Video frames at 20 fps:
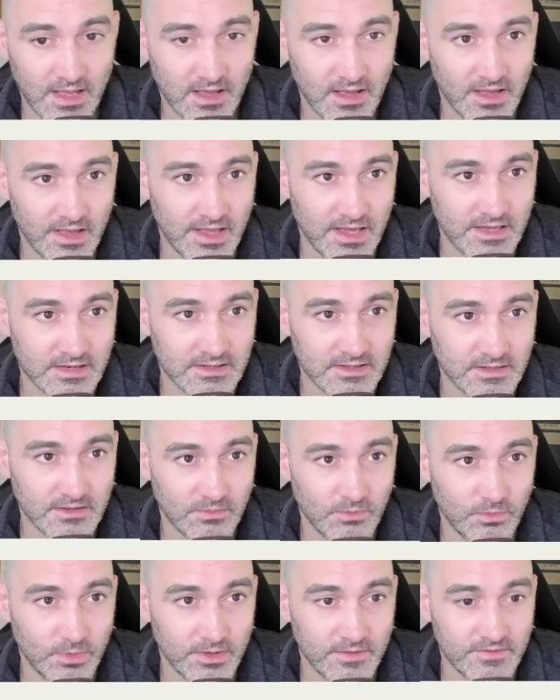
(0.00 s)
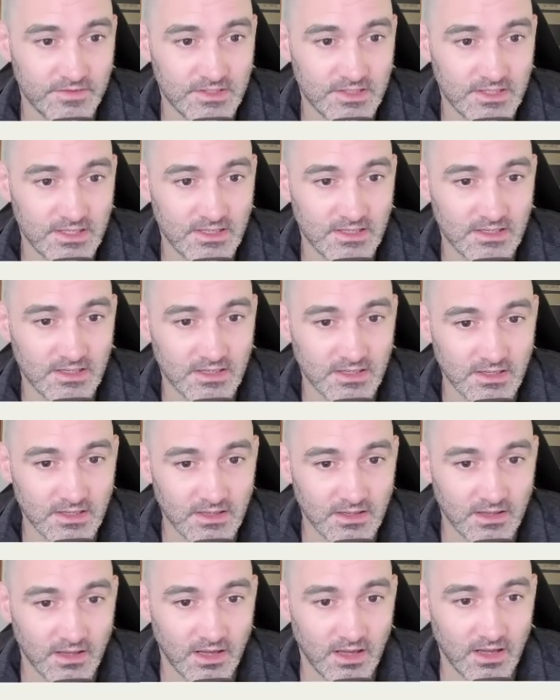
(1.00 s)
and we've seen,
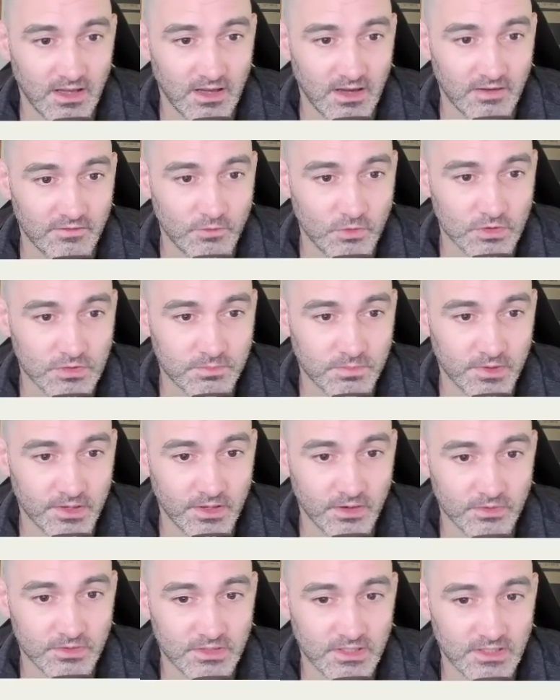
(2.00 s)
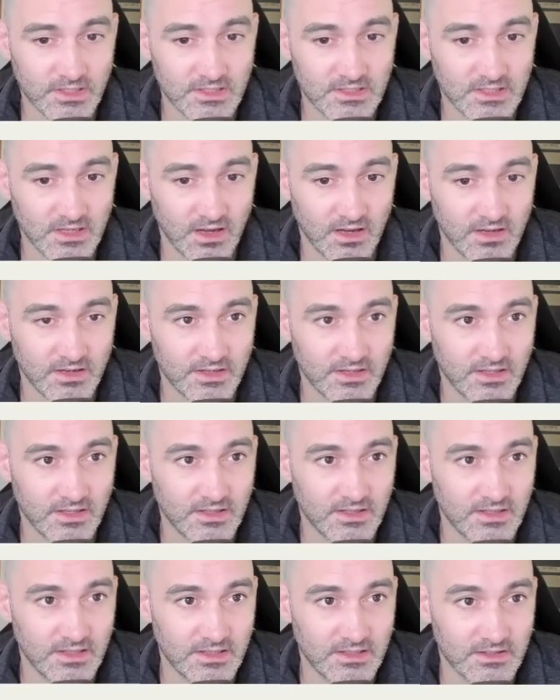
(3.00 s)
uh, of course, Prigozhin is un.
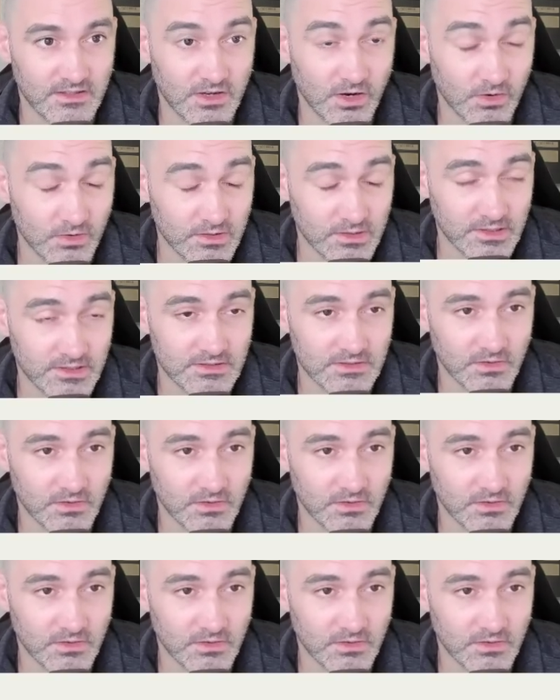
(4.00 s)
It, it, currently, his